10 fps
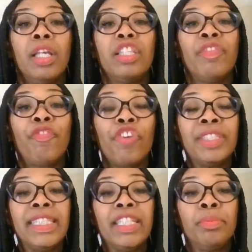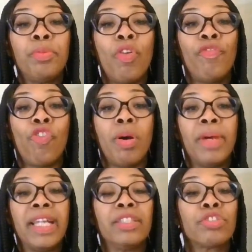The first year pro
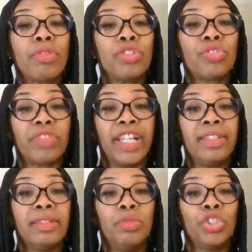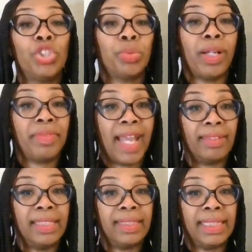forma, the gross rent was
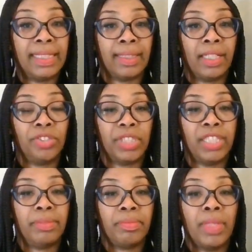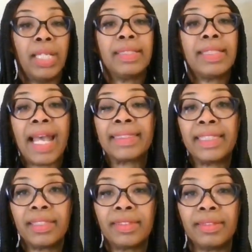$12,600.
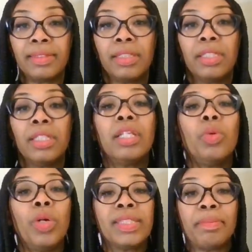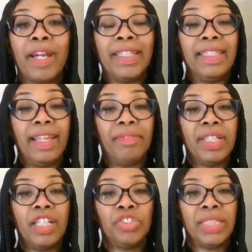Taxes was about
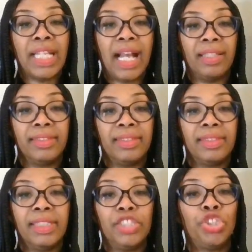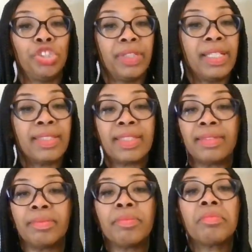$1,100.
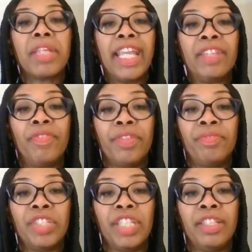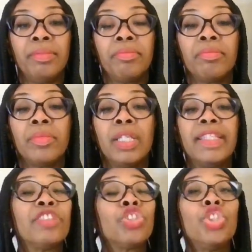Insurance, $850.
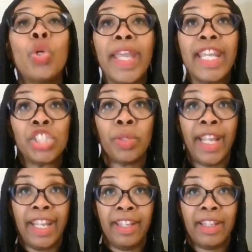There's no HOA.